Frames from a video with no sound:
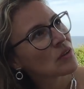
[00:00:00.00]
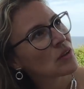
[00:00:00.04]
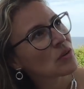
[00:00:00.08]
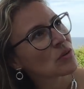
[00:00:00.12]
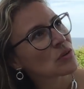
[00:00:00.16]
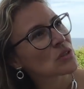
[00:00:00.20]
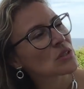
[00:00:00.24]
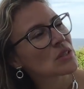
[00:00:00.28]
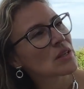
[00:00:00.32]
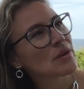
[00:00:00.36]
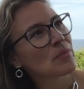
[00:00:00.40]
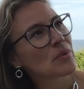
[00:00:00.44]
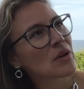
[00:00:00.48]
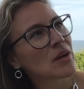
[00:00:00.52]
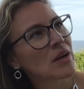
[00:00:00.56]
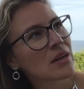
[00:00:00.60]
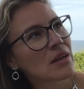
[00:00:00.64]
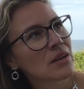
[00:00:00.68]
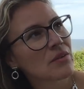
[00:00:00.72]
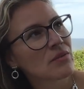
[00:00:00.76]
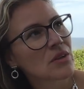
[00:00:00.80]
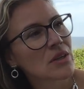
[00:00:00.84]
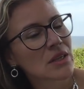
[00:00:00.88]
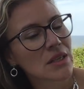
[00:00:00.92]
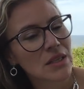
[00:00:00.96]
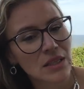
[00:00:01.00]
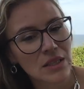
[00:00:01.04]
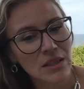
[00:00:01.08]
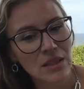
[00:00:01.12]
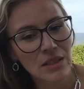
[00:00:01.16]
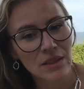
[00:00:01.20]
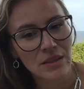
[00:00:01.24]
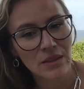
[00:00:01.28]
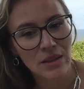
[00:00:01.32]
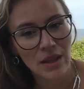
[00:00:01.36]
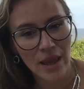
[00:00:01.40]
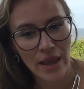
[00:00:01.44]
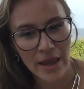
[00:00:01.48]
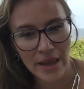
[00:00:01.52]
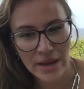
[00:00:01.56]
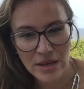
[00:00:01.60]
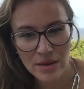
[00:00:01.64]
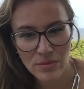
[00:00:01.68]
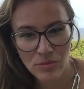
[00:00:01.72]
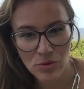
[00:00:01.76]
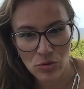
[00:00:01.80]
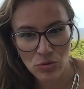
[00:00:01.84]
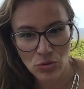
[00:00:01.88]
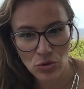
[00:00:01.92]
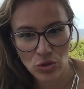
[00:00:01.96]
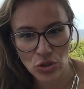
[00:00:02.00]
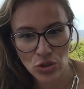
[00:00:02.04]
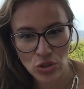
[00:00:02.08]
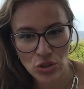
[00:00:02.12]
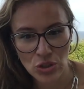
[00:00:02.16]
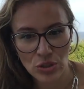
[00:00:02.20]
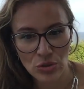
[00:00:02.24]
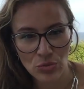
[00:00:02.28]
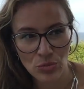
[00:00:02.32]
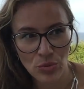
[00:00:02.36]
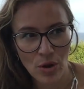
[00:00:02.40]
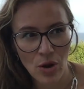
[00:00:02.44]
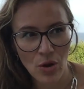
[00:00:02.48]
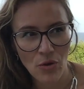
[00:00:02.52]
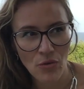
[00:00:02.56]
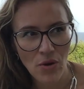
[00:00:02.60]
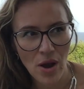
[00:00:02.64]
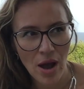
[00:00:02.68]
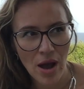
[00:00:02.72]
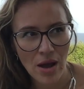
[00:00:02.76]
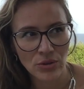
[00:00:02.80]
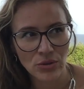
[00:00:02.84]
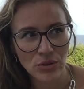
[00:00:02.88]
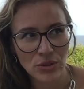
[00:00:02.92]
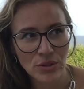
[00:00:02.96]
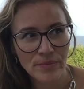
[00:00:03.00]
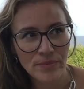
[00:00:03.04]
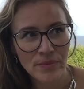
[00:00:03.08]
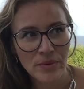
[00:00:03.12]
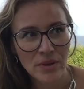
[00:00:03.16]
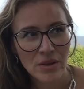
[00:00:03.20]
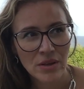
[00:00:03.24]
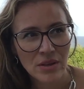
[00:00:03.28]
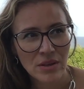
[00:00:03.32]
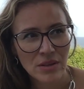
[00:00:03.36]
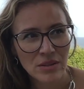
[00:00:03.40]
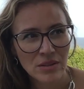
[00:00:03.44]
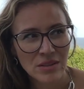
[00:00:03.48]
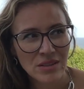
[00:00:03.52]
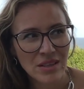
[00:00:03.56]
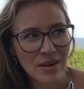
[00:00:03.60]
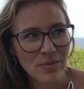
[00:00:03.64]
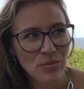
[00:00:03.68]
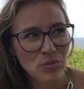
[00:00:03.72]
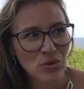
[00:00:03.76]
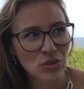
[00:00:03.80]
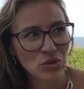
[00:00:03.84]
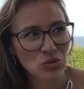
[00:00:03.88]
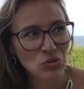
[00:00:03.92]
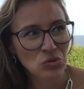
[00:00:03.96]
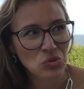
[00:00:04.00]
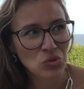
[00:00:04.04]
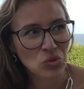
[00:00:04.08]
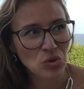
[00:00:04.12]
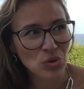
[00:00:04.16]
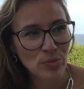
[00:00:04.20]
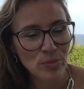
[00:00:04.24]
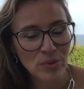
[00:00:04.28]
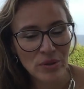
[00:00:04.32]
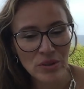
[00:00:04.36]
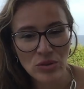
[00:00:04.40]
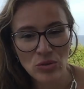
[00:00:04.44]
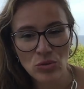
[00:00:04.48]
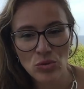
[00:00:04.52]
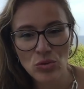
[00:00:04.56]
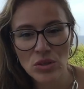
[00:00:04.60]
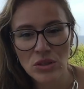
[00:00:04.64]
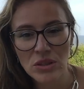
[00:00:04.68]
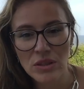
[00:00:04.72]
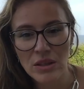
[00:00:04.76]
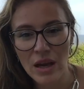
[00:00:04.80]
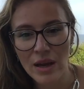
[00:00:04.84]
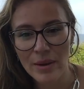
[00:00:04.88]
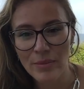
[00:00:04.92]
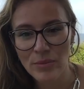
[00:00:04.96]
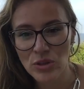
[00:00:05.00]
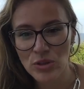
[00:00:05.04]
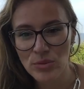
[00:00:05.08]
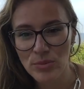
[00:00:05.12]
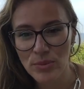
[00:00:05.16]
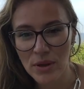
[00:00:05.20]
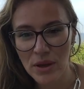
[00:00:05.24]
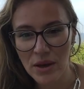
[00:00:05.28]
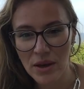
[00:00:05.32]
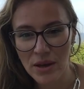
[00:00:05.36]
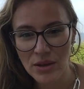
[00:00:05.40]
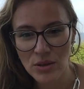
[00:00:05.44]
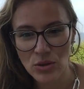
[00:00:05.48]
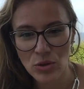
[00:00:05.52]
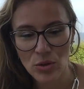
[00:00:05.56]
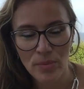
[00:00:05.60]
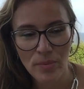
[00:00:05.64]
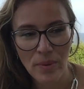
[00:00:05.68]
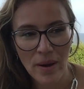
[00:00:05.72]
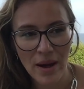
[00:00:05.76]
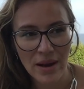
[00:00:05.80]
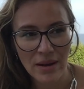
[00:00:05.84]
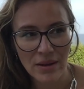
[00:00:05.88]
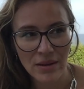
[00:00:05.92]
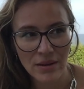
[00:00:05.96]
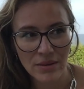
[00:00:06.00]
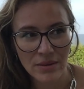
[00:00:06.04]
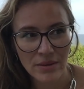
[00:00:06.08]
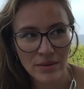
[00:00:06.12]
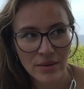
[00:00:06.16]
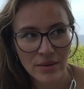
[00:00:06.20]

there was some kind of a hidden enemy, which is the 12th house, someone who's been doing damage behind your back,